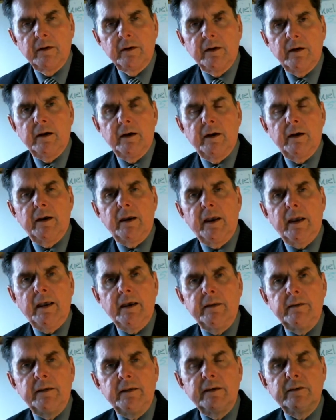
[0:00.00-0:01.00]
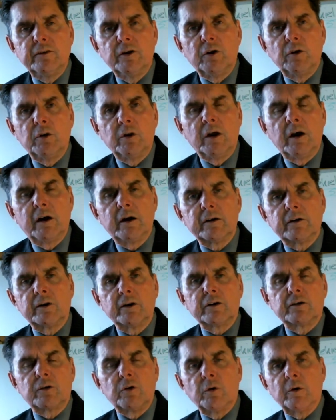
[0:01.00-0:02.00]
and they no
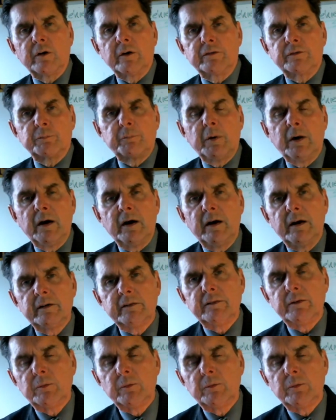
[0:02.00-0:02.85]
longer correspond